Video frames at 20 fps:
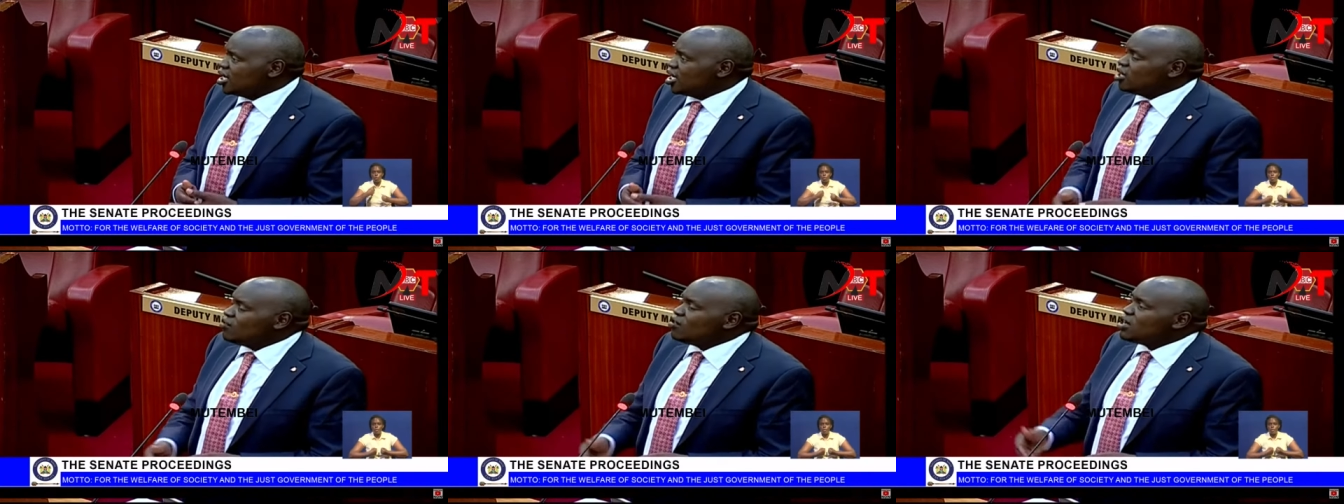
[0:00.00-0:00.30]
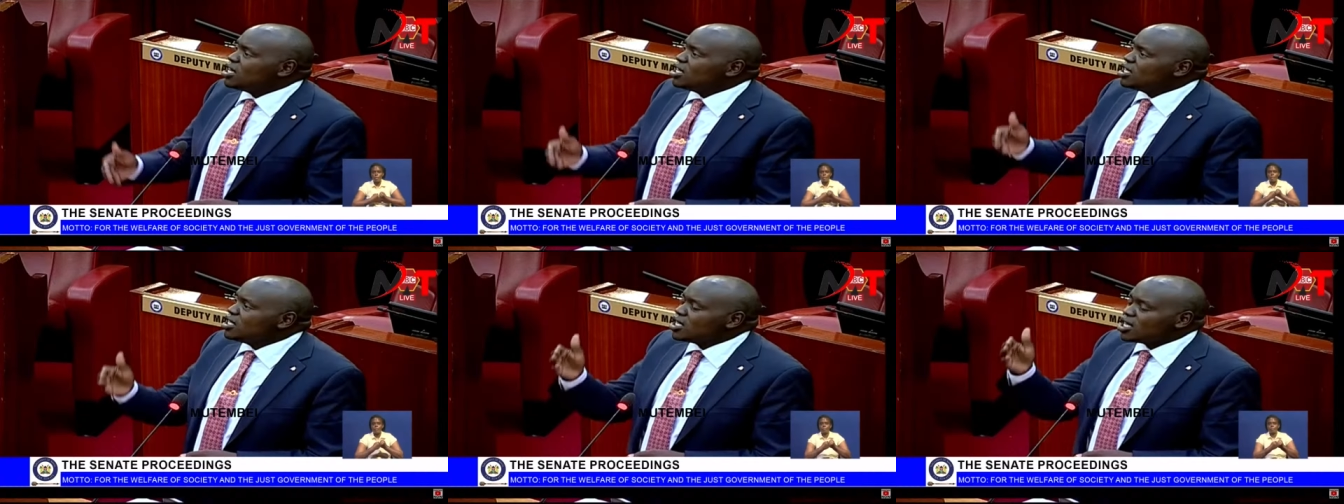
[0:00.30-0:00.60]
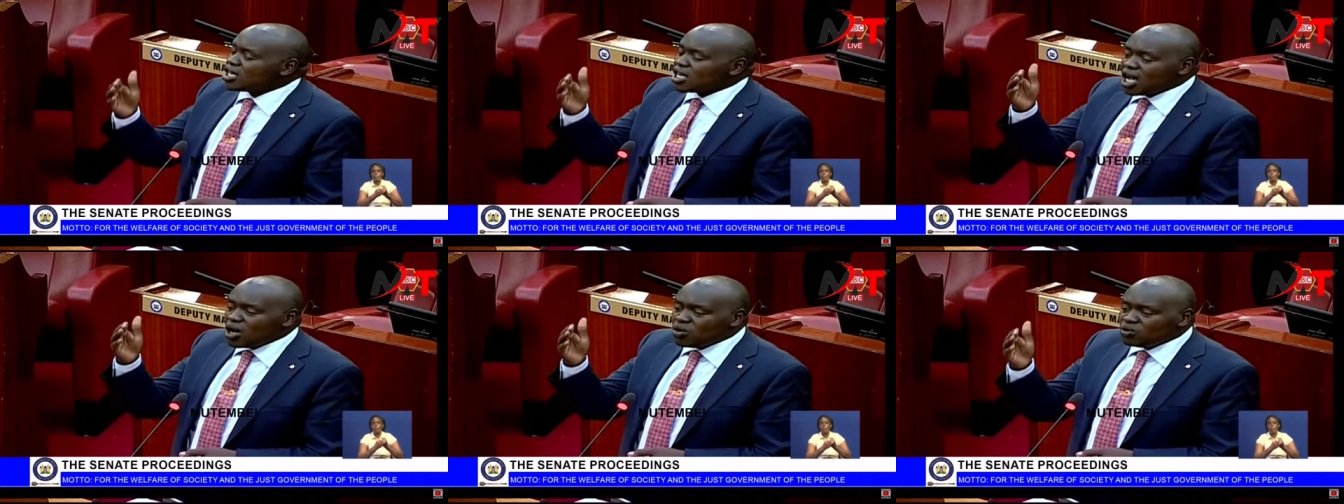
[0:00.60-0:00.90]
Even
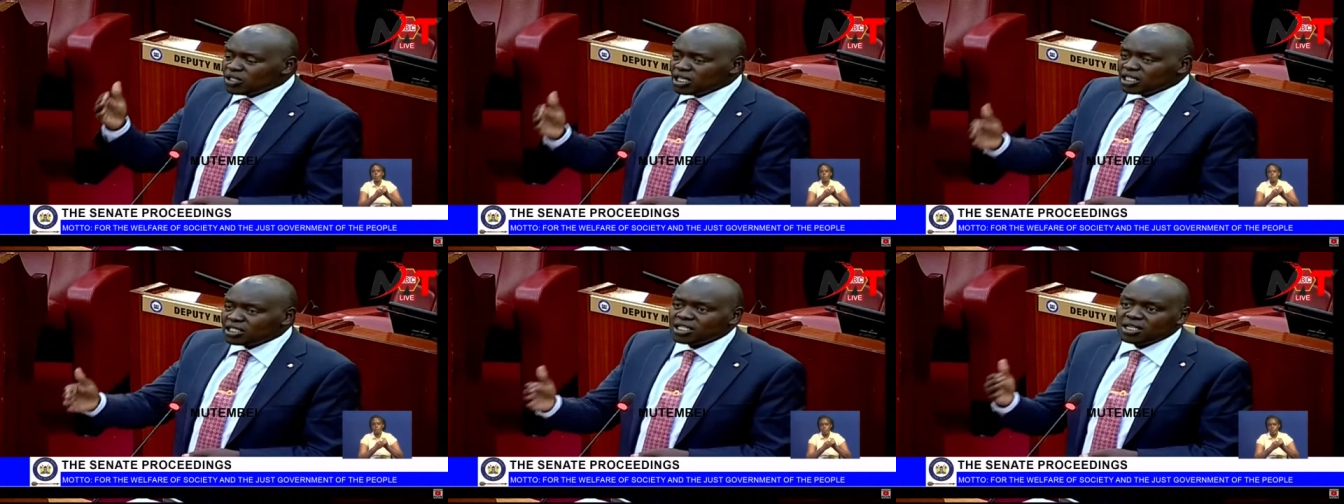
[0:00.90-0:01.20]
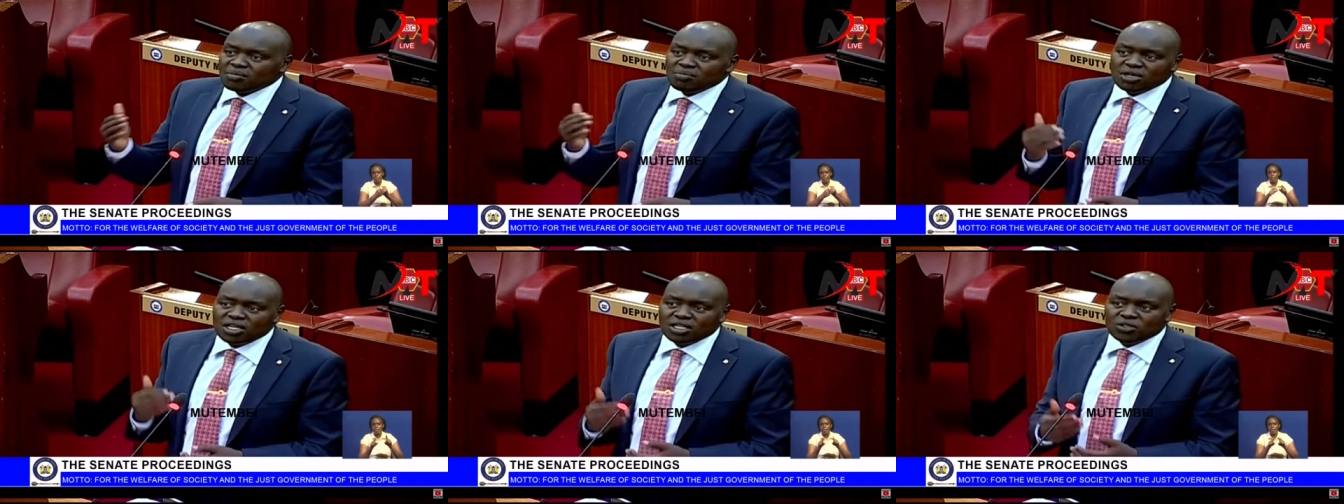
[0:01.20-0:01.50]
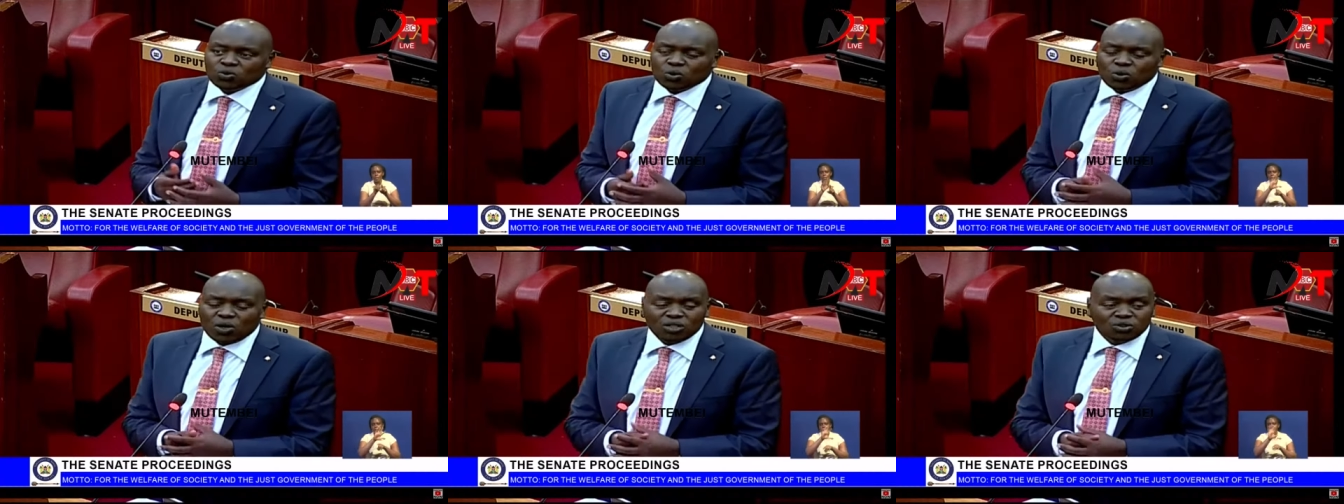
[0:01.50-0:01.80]
in the county
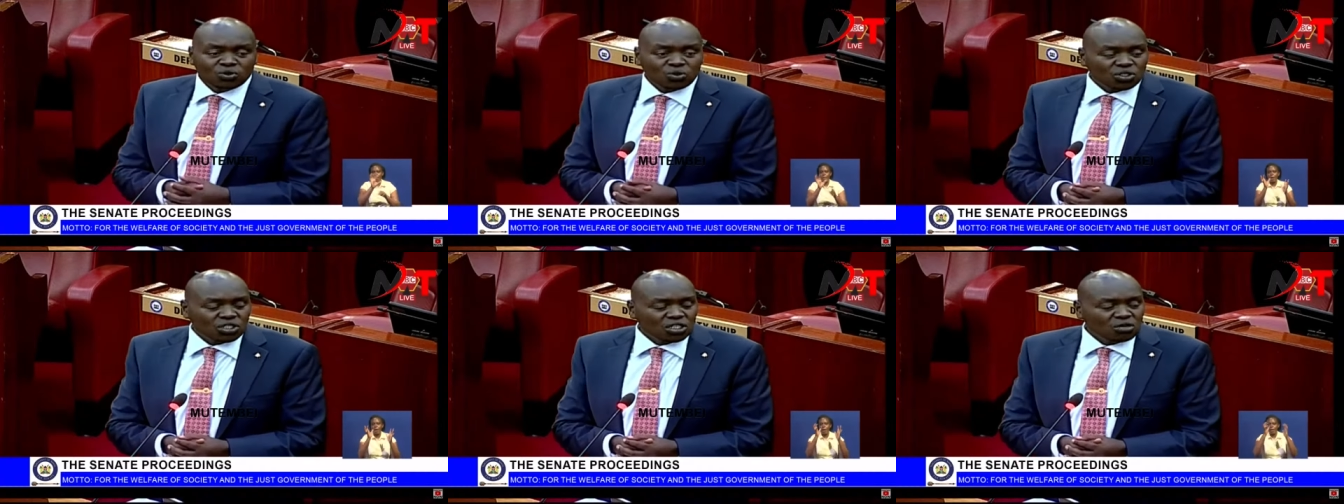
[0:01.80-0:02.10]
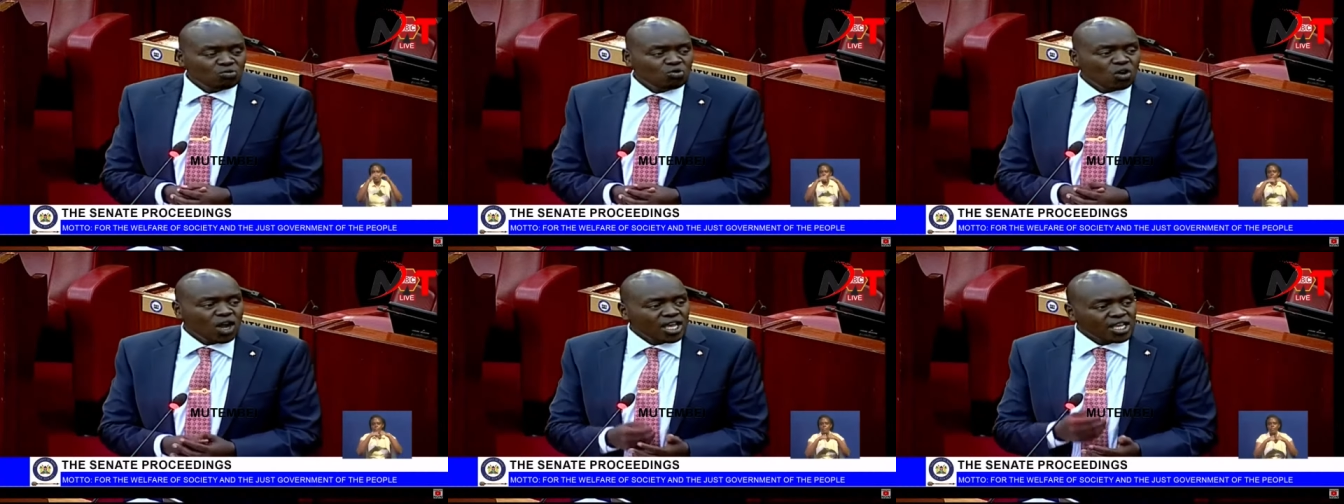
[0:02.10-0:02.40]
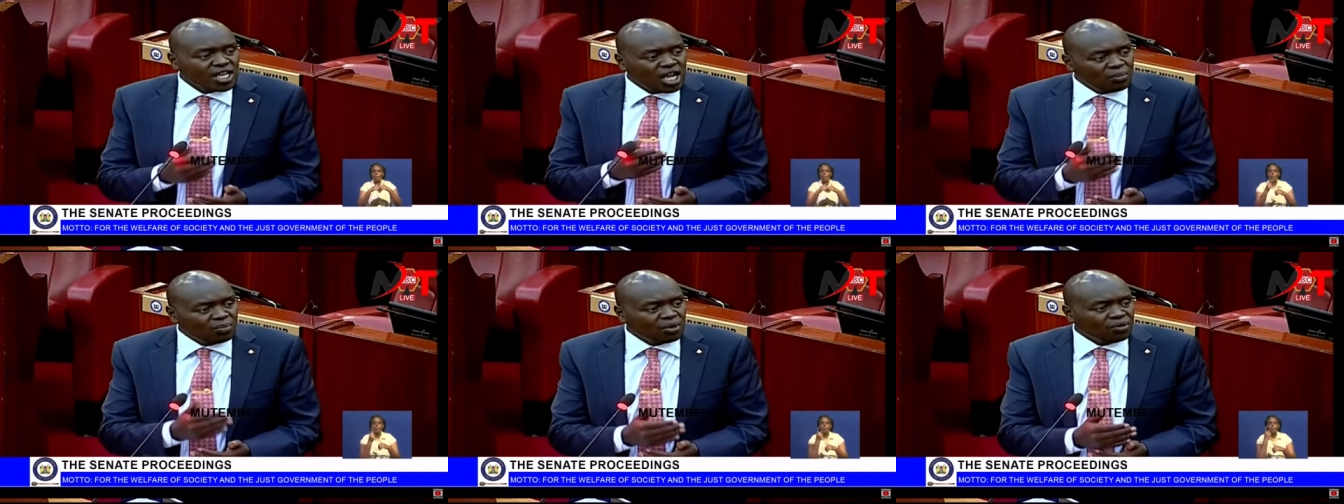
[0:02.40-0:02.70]
assemblies, we want to see
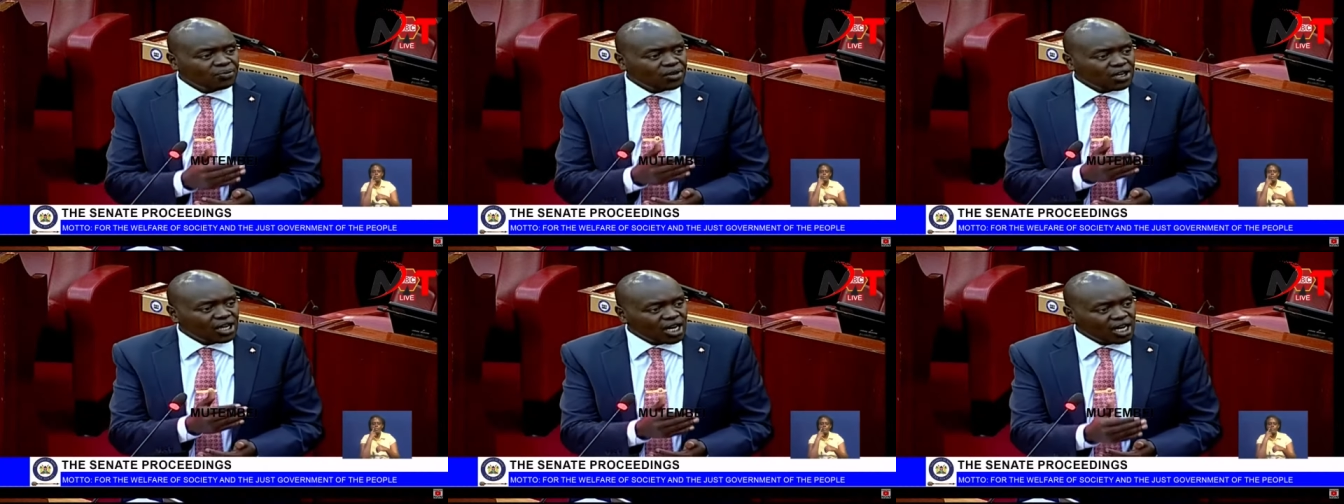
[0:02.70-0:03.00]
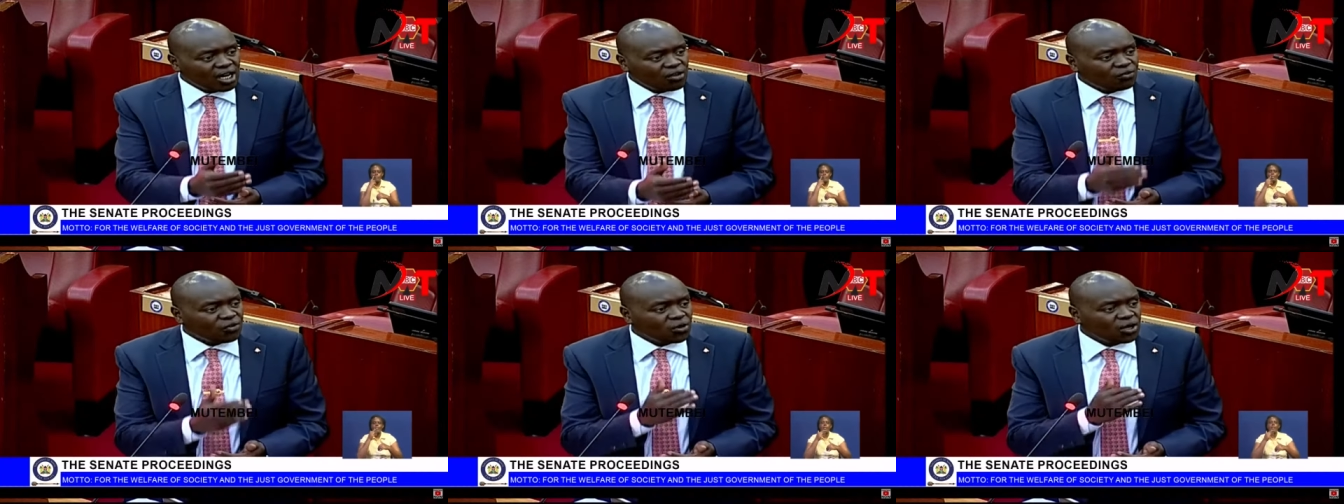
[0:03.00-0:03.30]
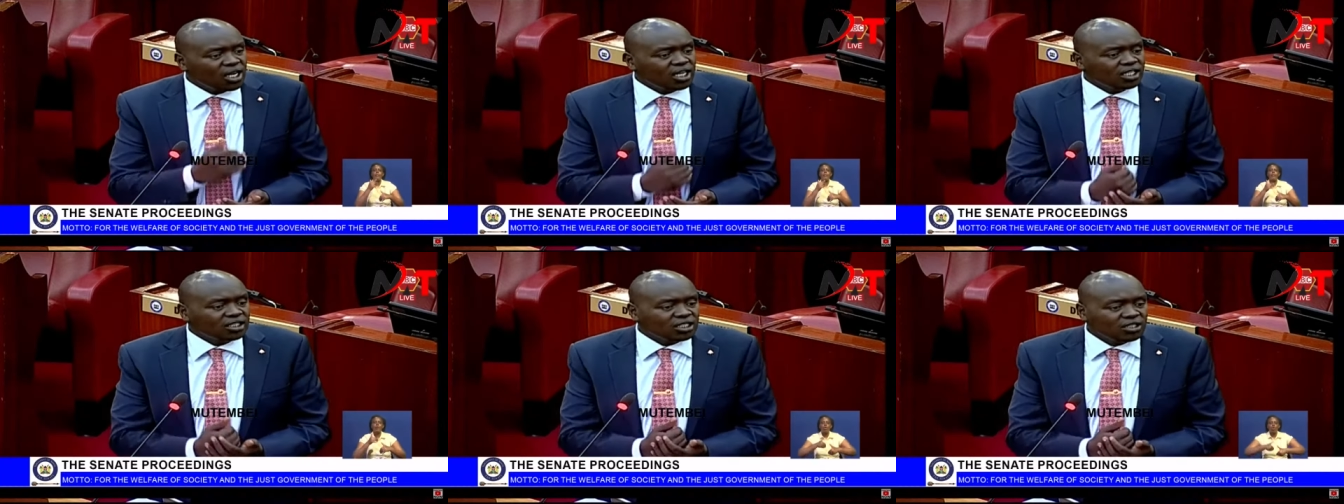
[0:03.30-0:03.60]
more young people running
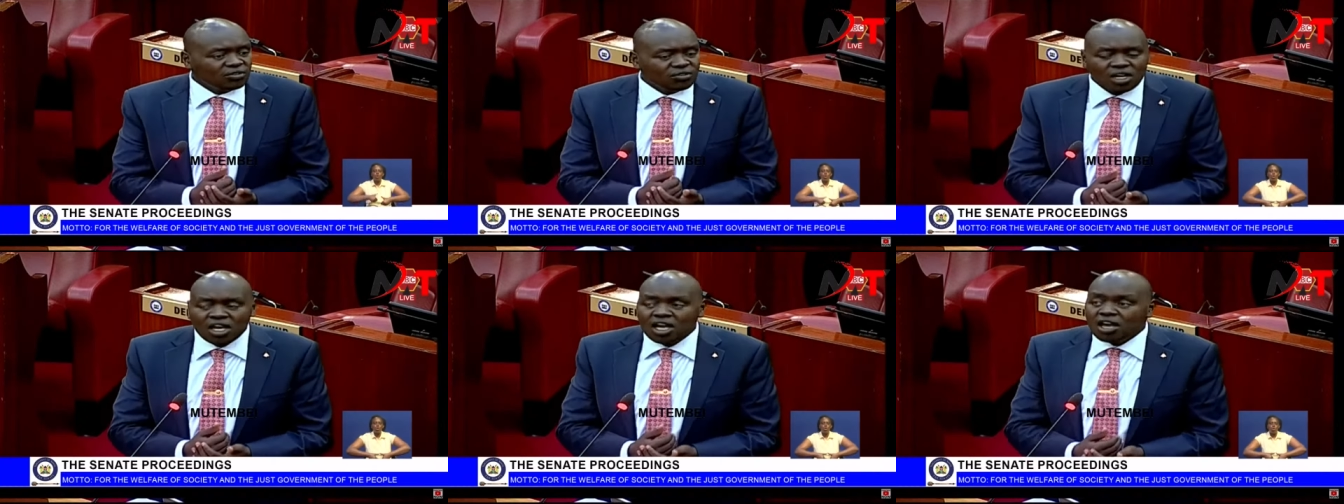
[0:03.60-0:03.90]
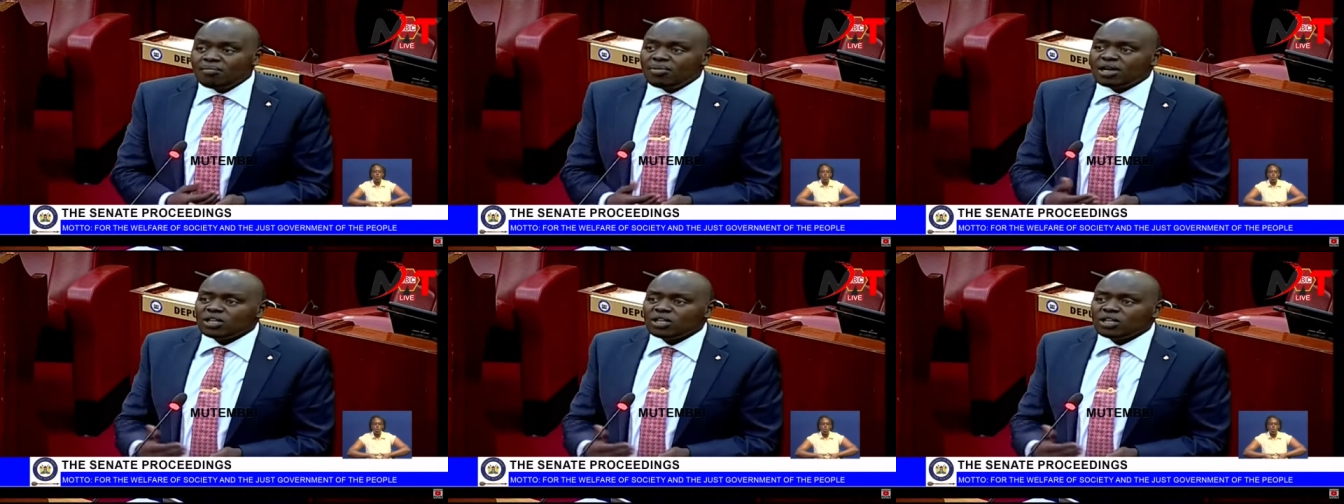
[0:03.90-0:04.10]
for elective,